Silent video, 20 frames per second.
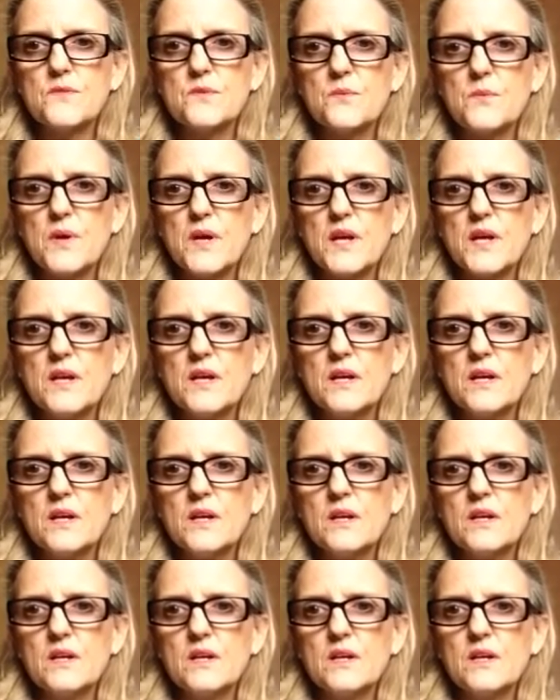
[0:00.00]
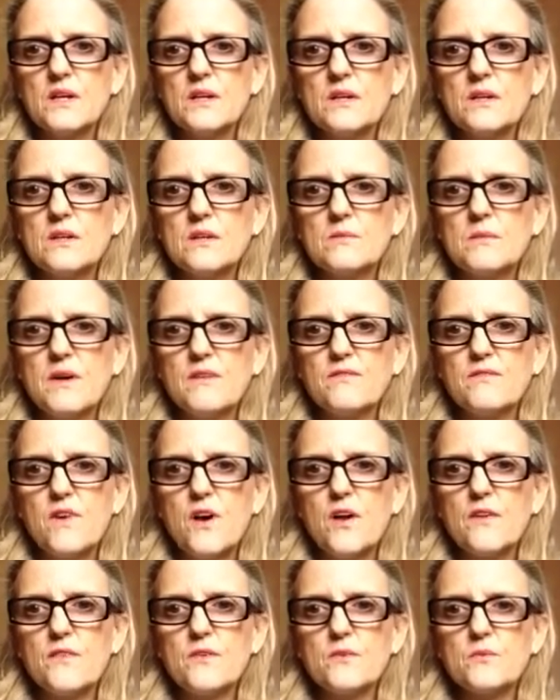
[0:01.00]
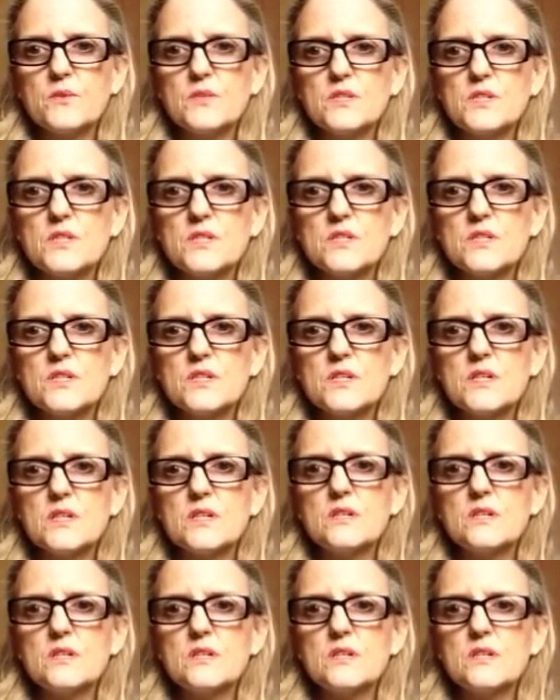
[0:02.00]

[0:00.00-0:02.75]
the way my father was,